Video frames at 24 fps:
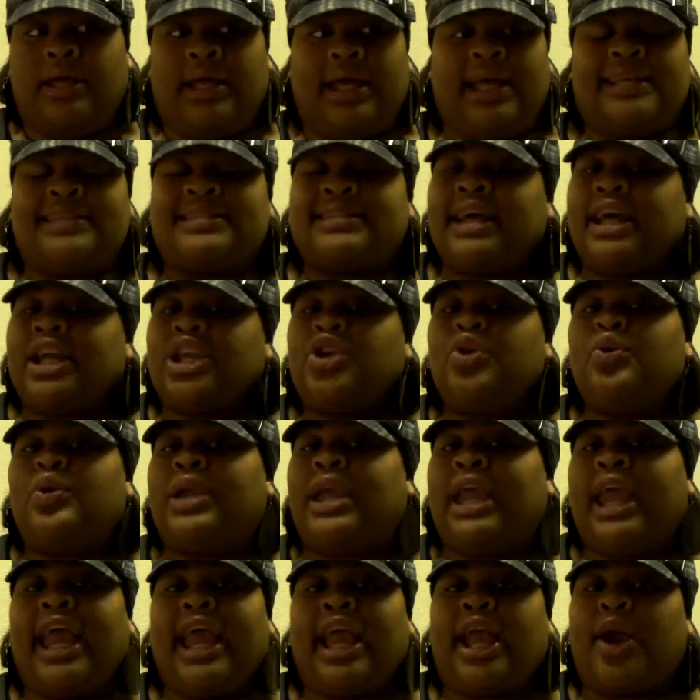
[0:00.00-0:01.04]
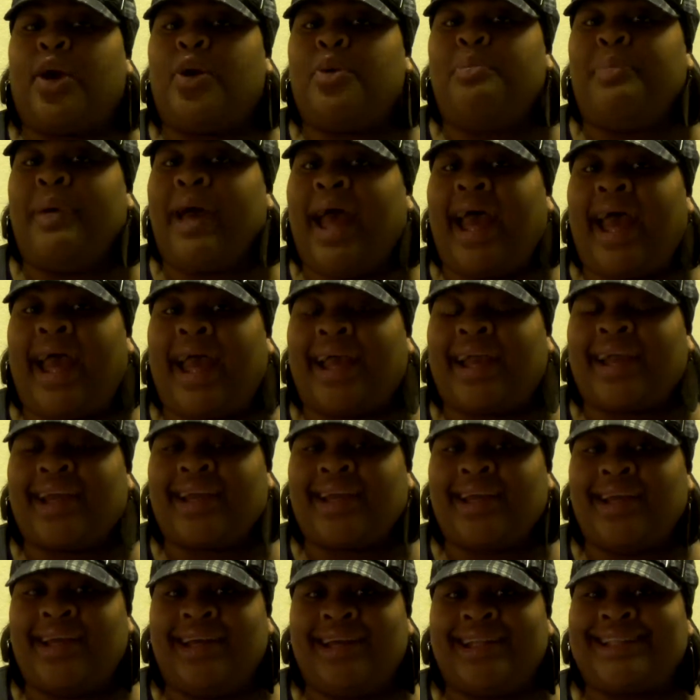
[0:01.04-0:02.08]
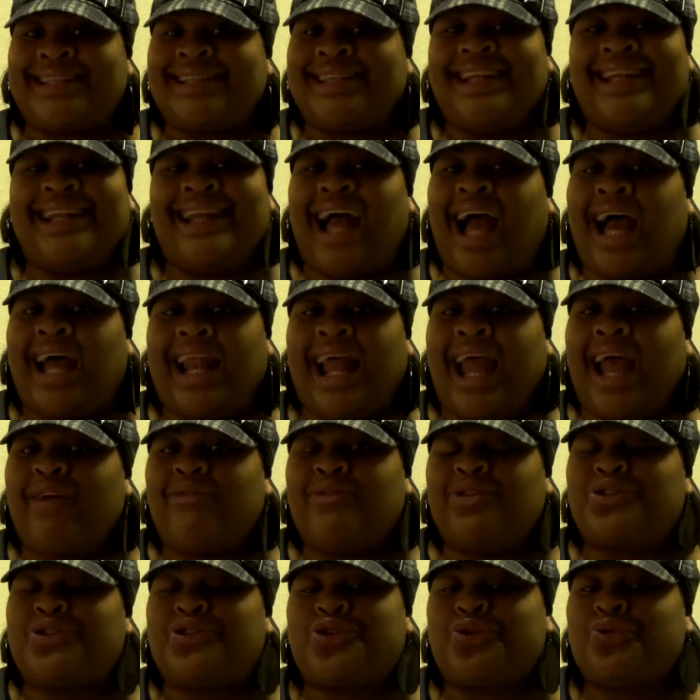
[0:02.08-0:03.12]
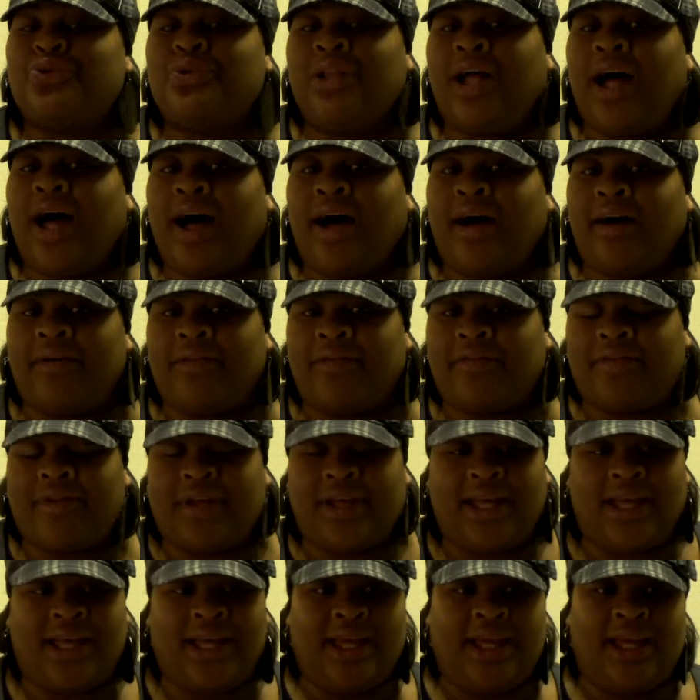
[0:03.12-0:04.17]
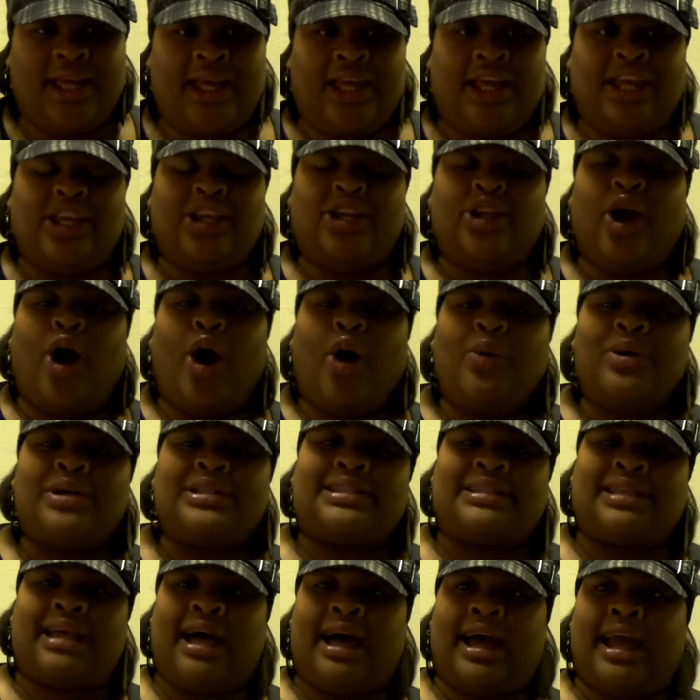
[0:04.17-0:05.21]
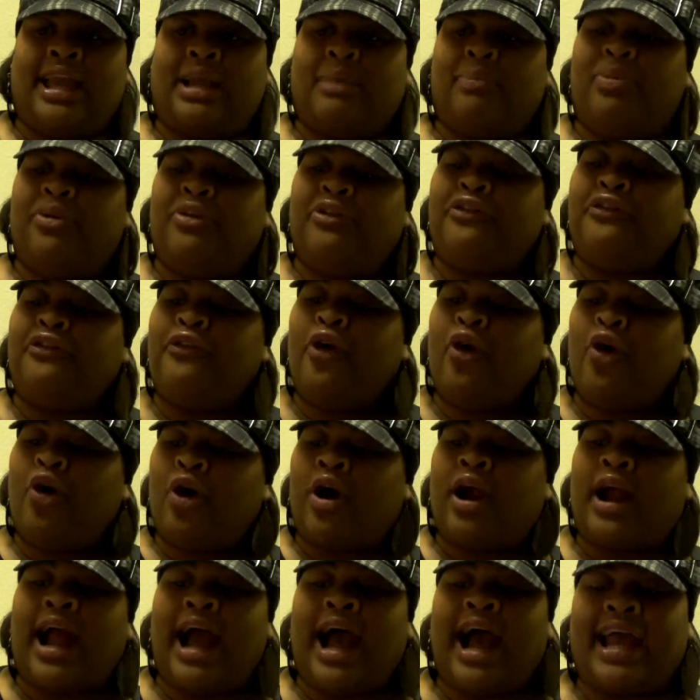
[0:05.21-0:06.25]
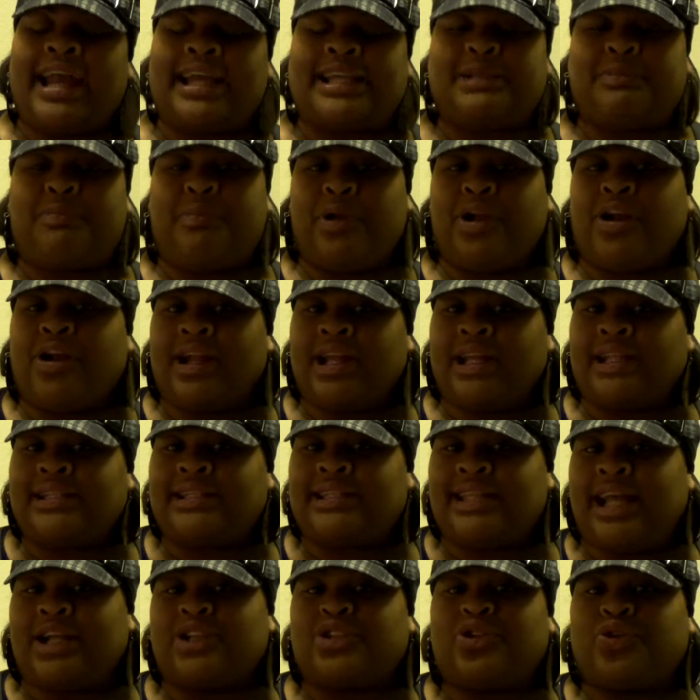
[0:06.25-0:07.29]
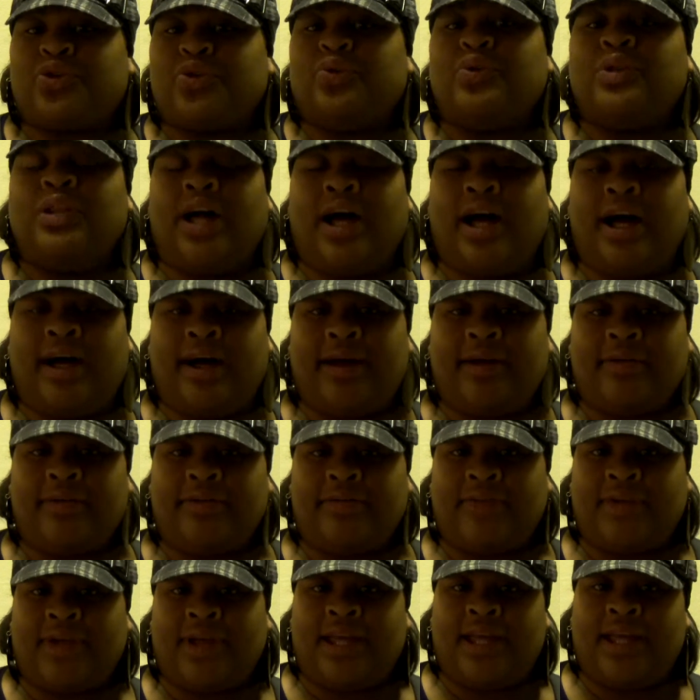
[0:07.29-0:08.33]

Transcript: it's like you can't go back to not having true love. It's like before I experienced that true love,